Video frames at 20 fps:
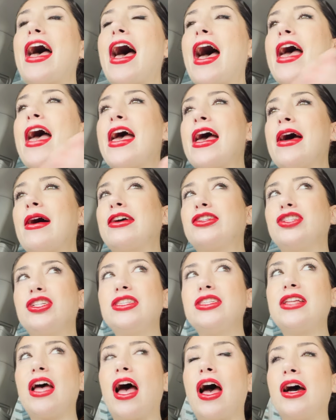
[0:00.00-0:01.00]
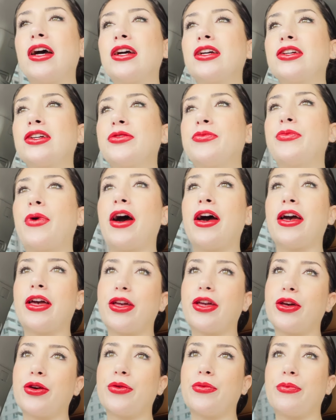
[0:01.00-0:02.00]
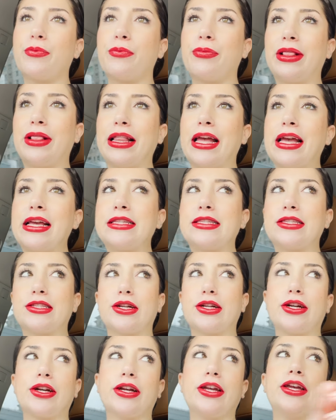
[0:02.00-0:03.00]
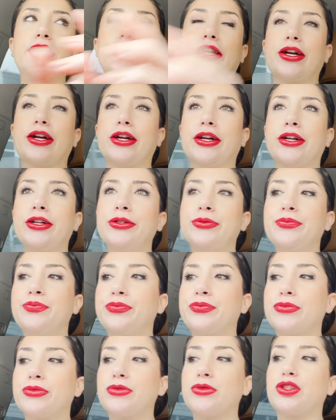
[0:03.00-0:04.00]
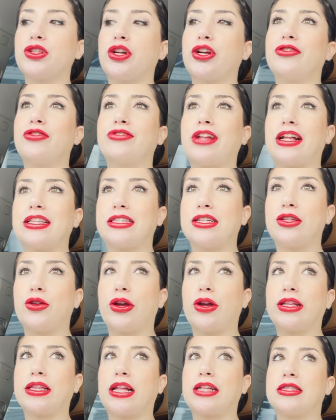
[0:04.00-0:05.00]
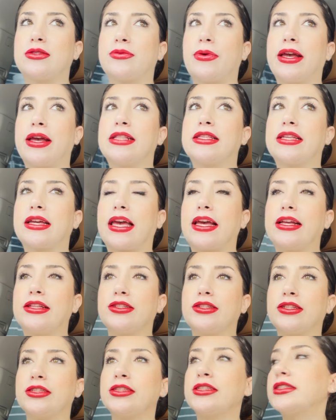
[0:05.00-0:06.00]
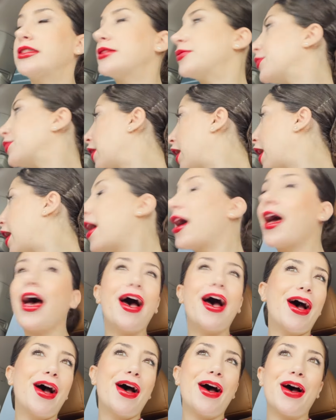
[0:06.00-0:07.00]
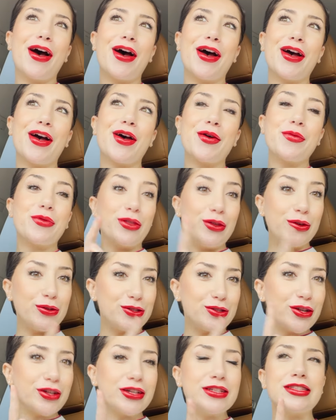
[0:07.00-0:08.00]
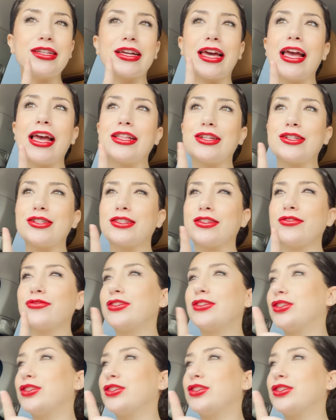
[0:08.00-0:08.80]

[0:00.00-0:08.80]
I just hung my blazer here. Sorry if that's annoying, that's my indicators. Use your indicators if you